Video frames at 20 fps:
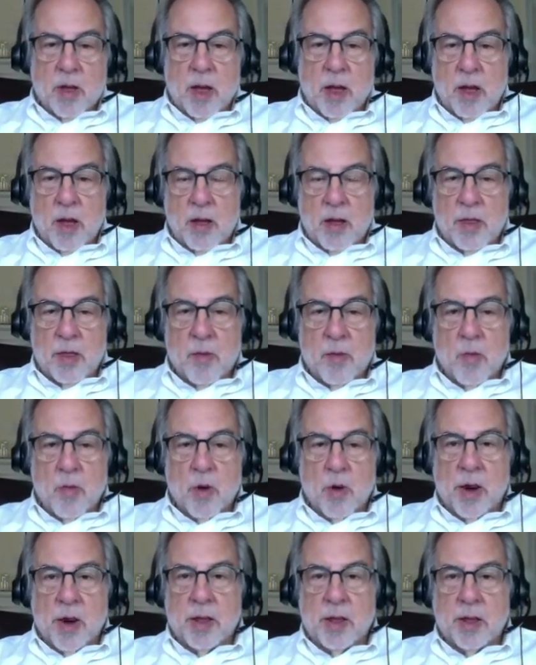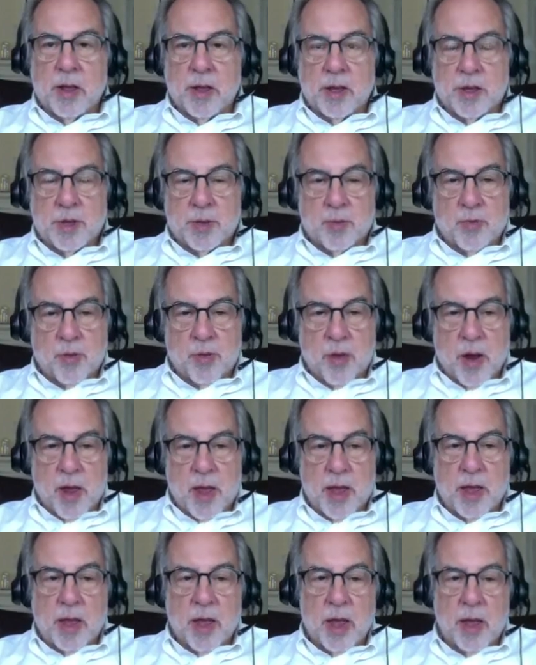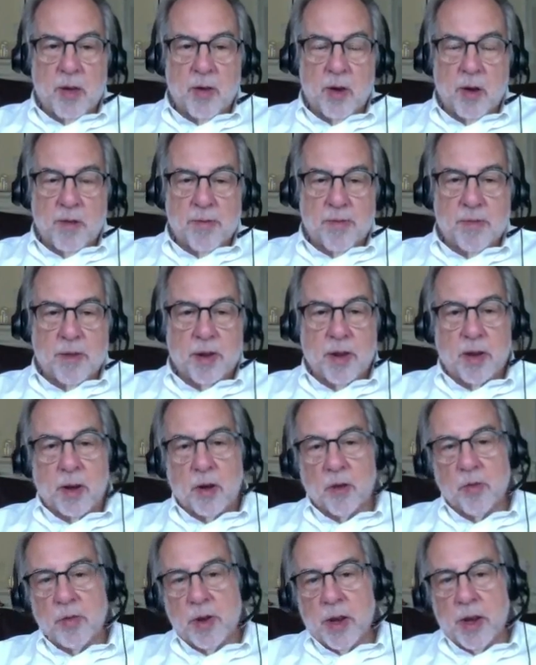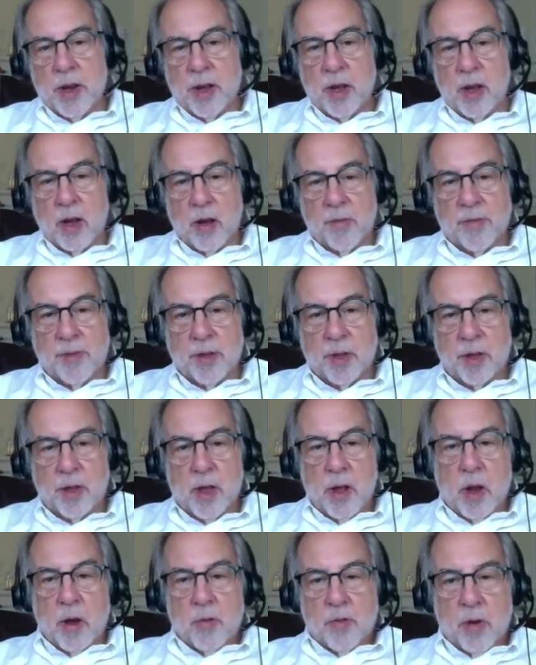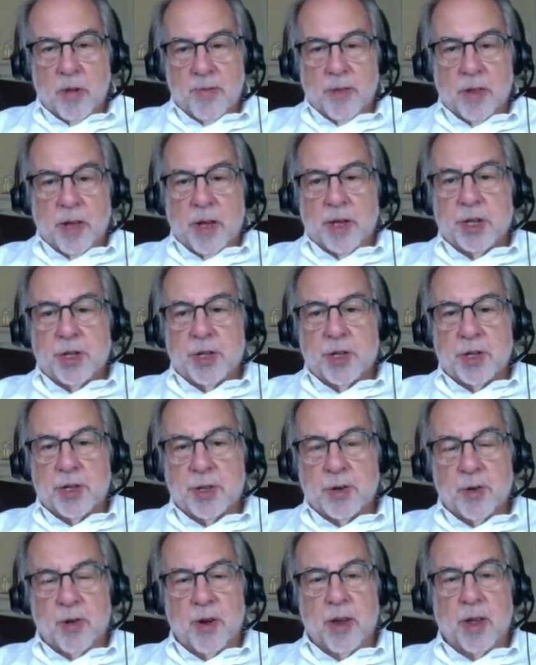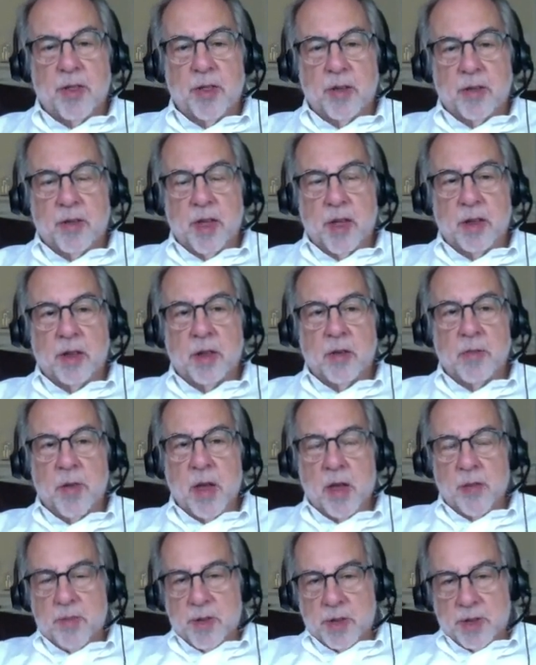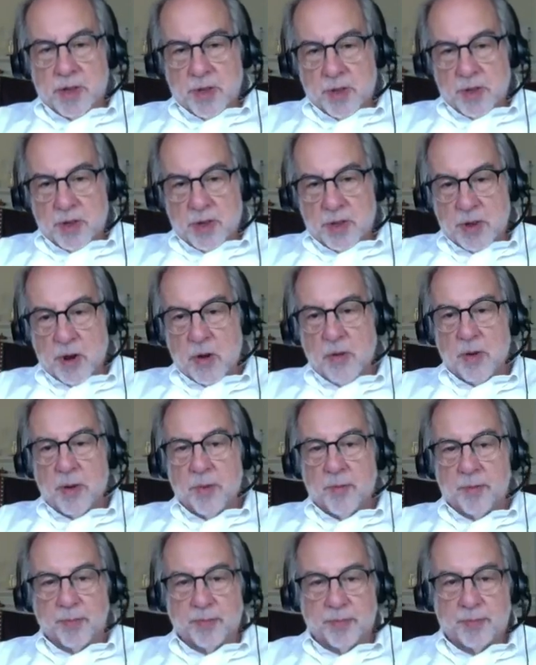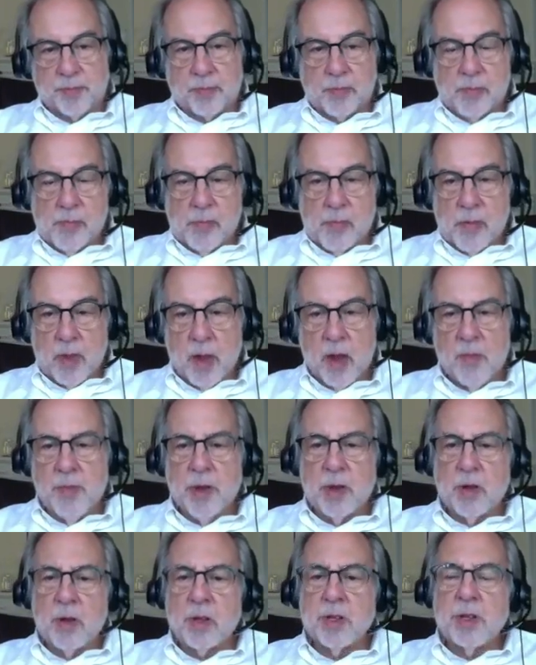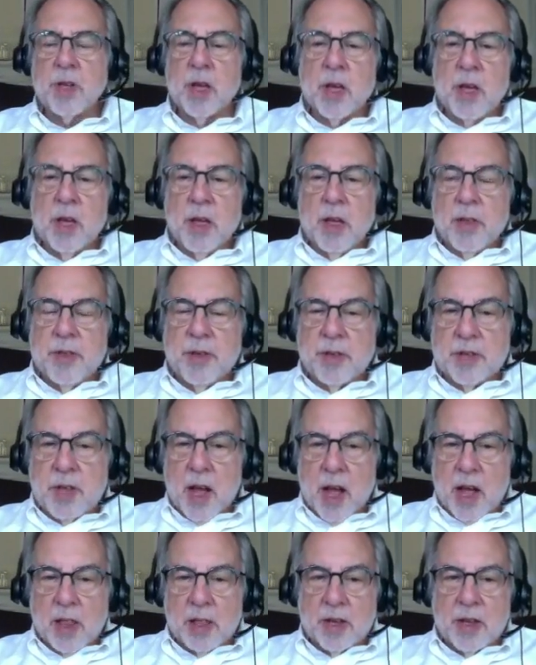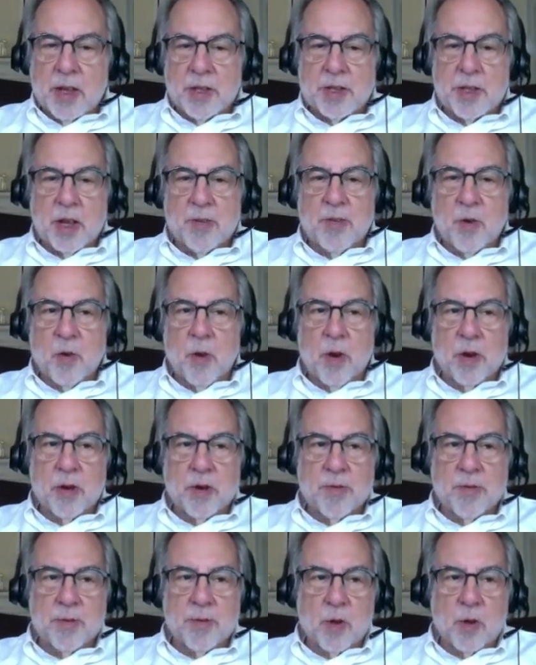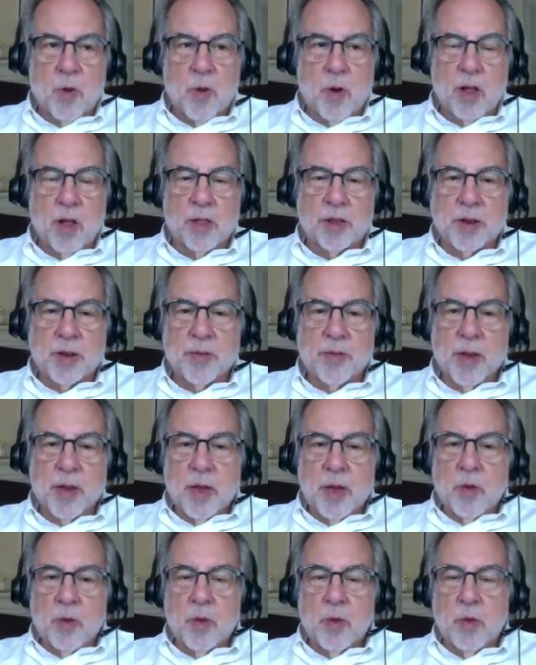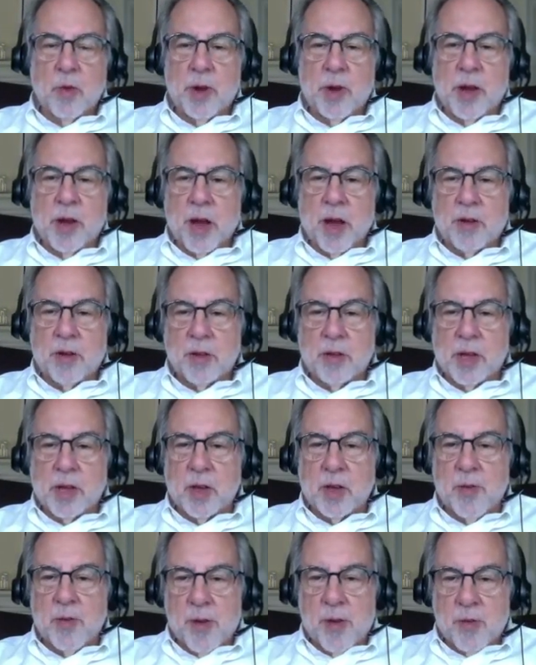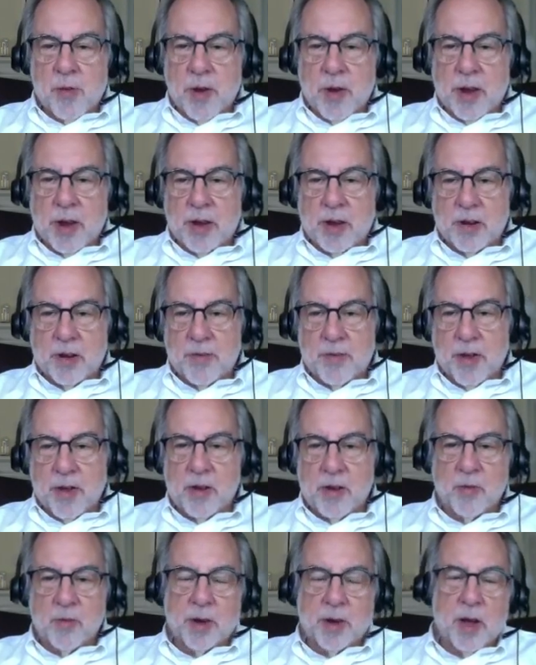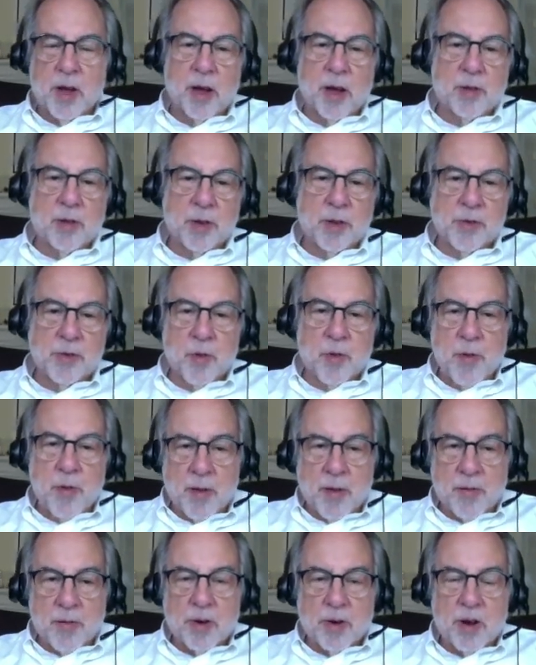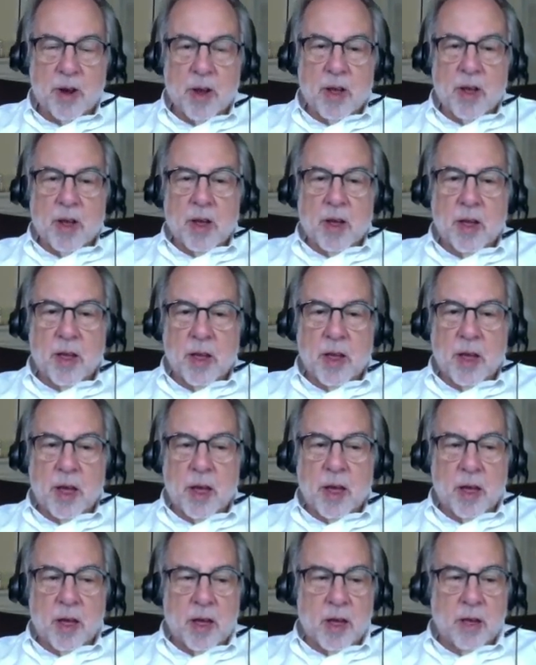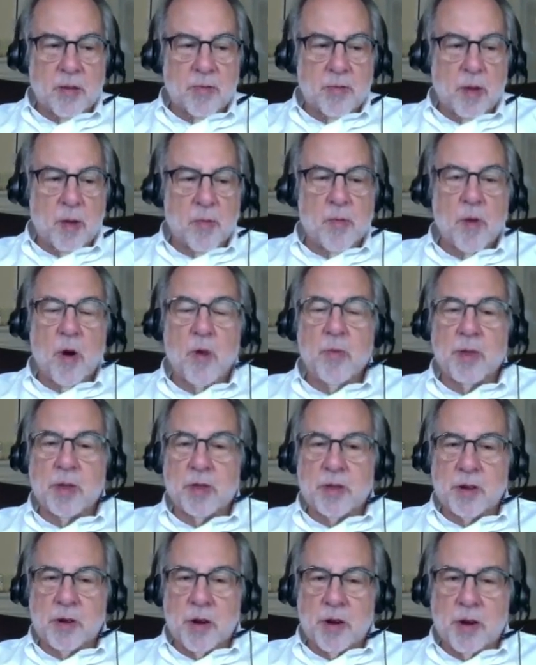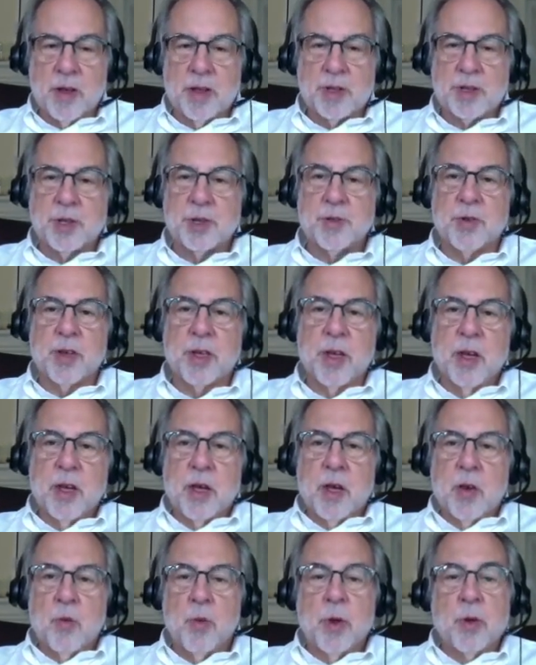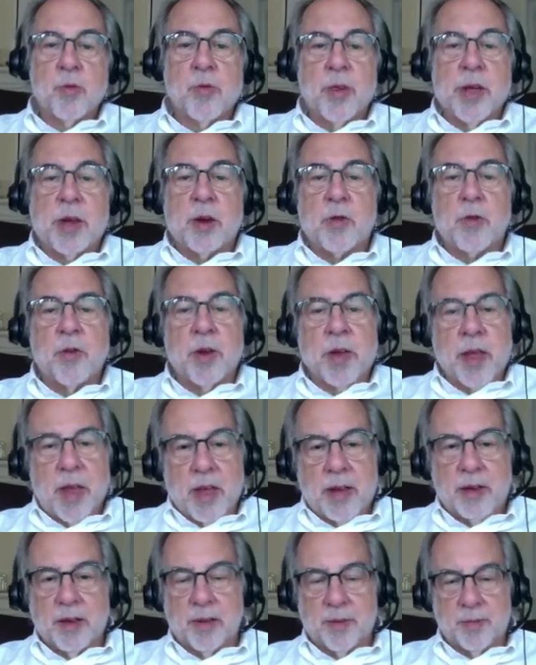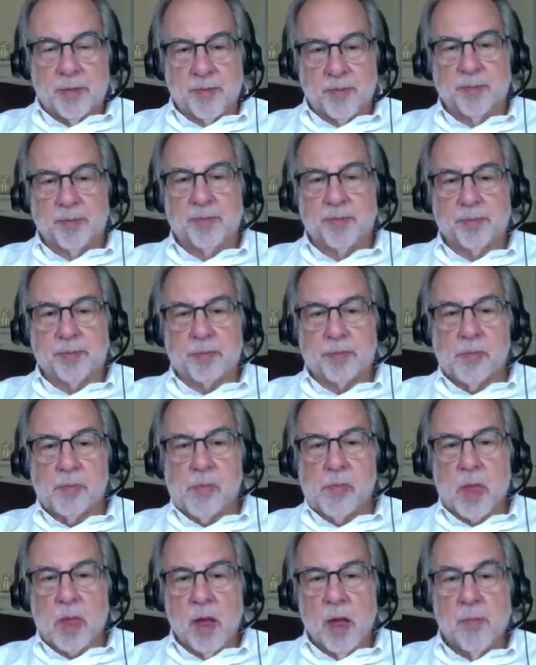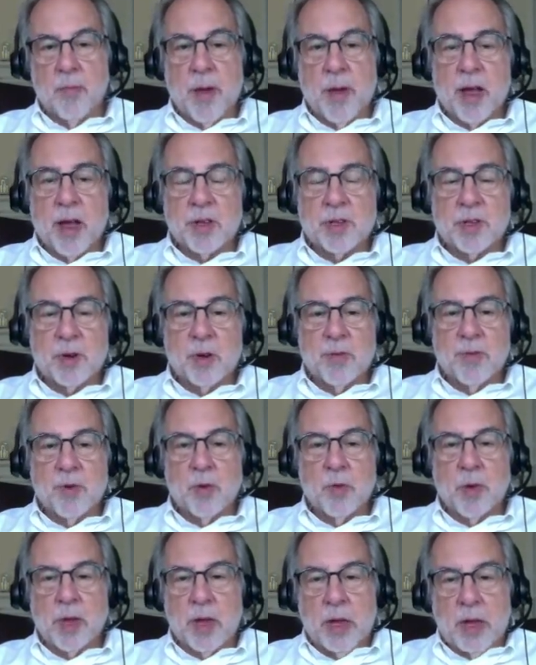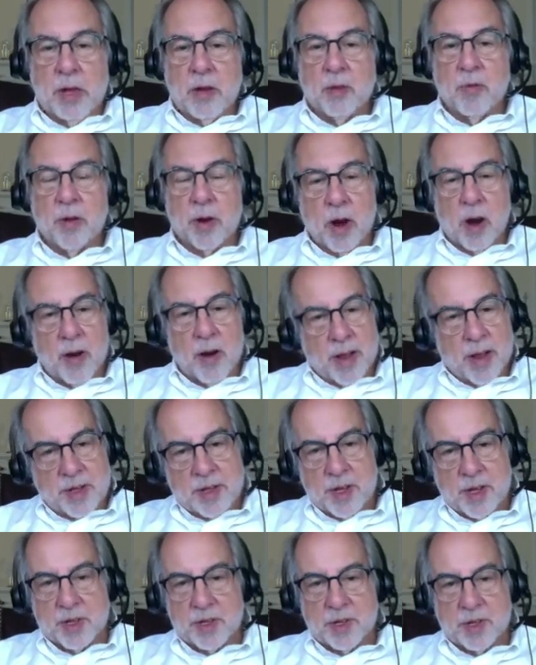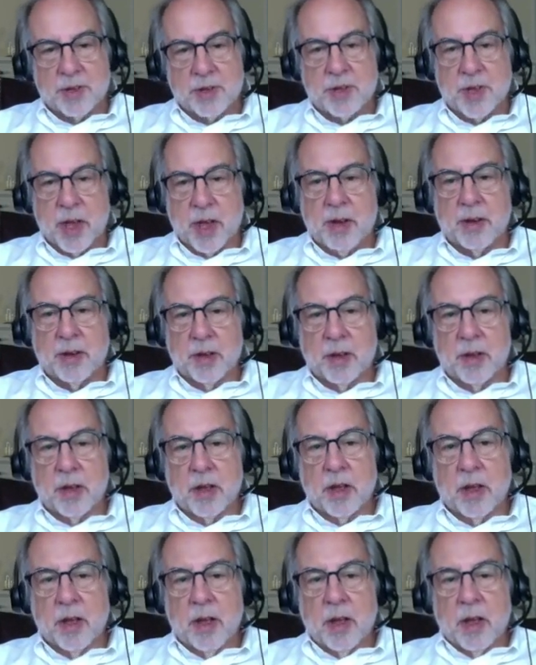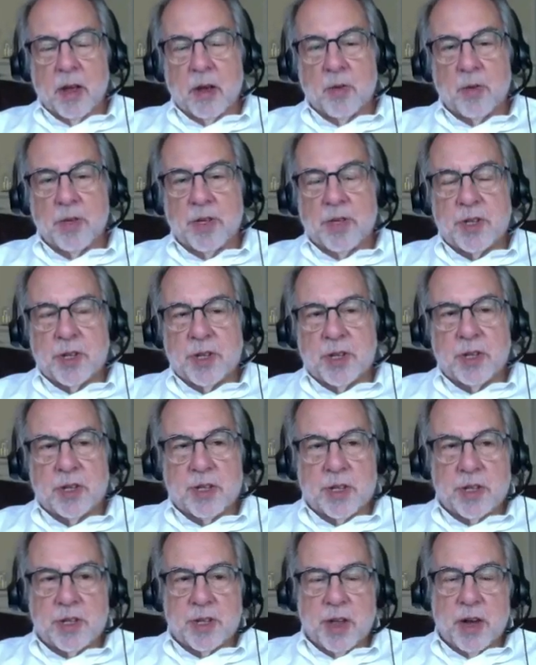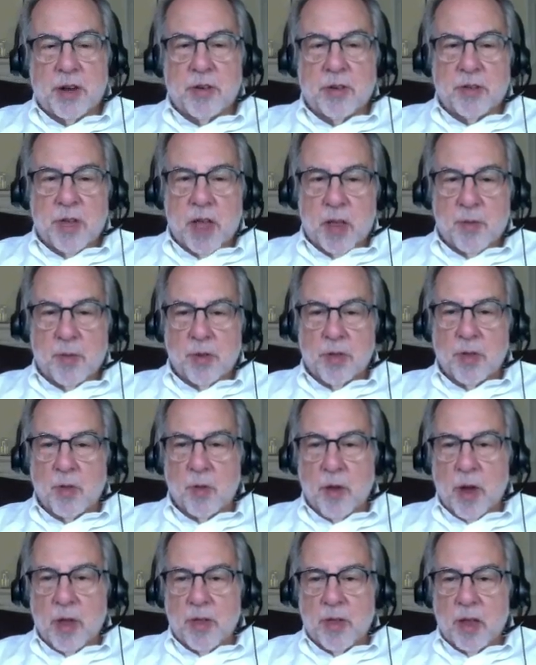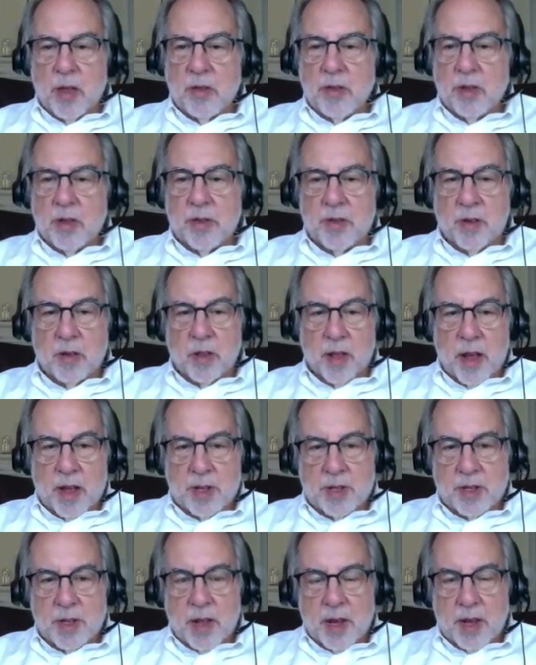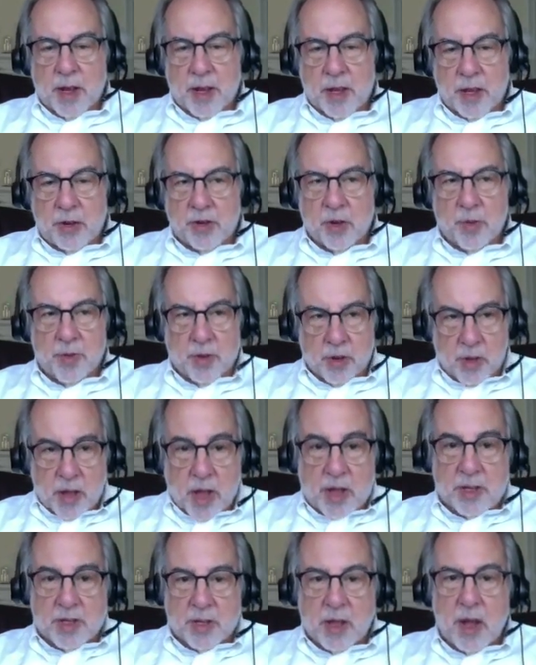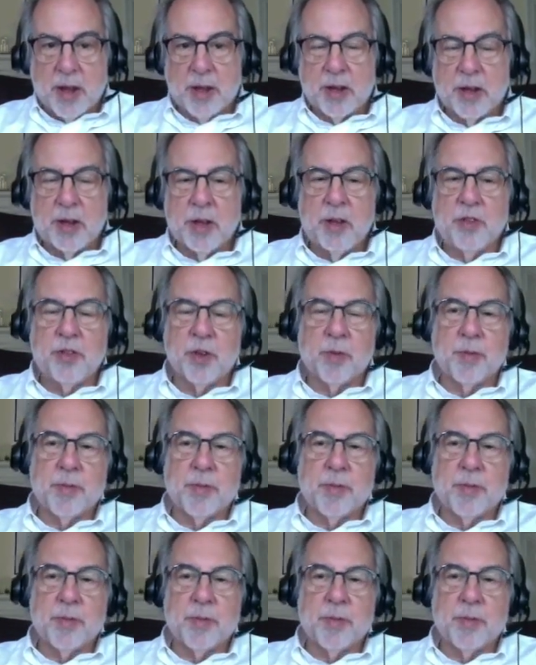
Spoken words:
in the morning is praying and offering a reading of the Revelation story and the 10 Commandments in the Torah. And because these holidays have a wonderful quality, we not only commemorate an event, we not only remember a moment in our history, we recreate it. On Passover, we eat what our ancestors ate. We sit at the Seder table the way they did their last day in Egypt, their last night in Egypt.